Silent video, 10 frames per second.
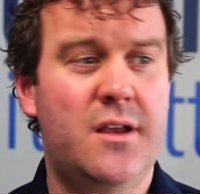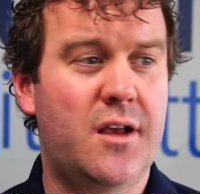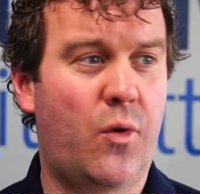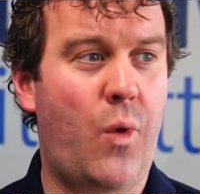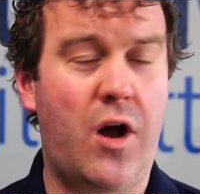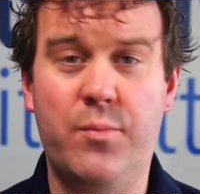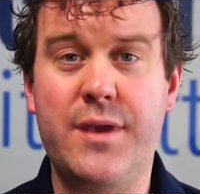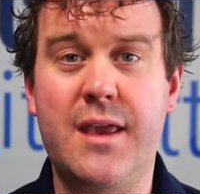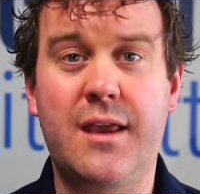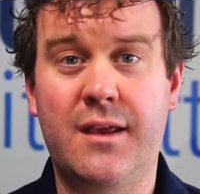while
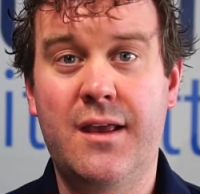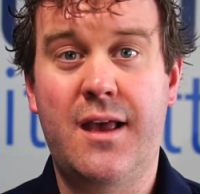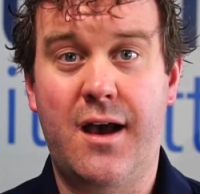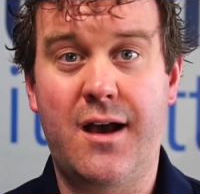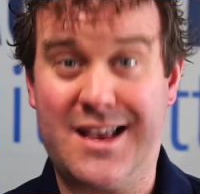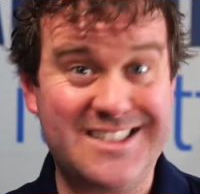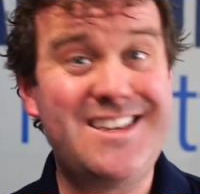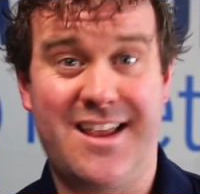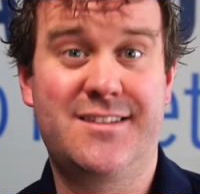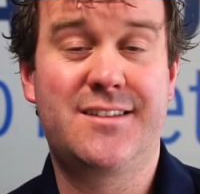being as
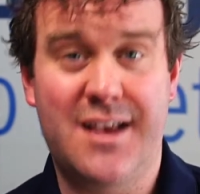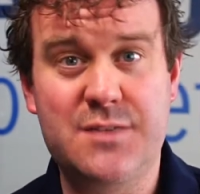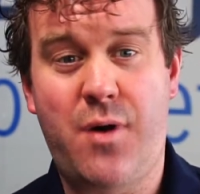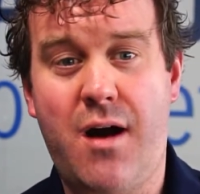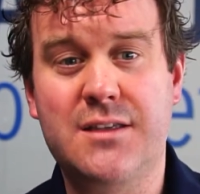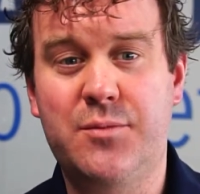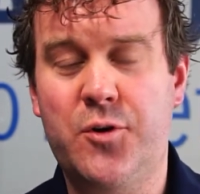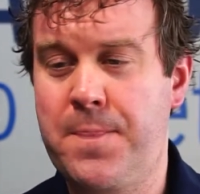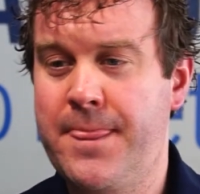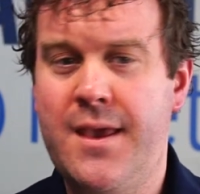dense as possible.